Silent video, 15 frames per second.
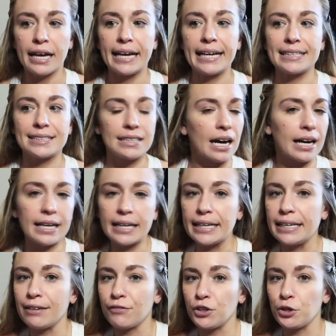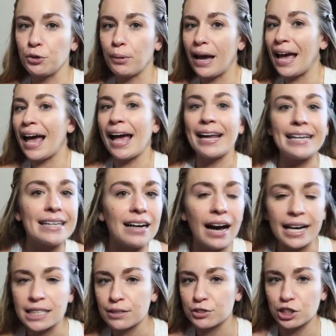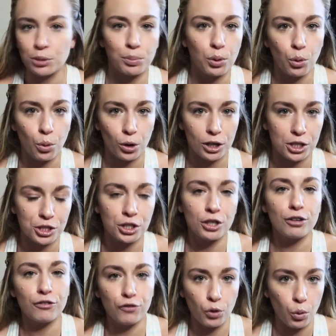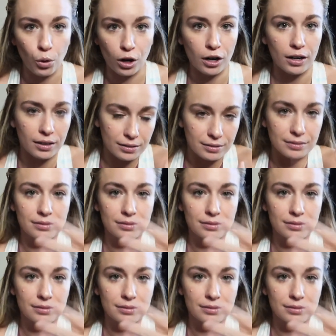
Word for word: it's not gonna give you any kind of support for